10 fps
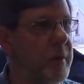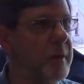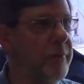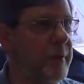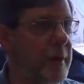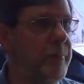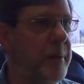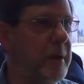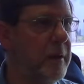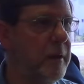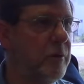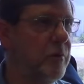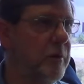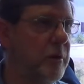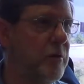in developing
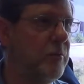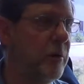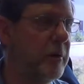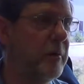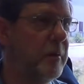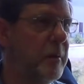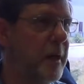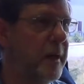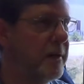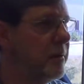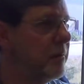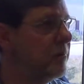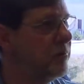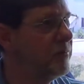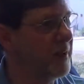into new modernized
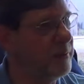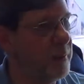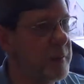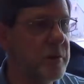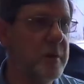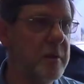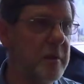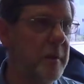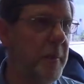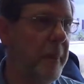technologies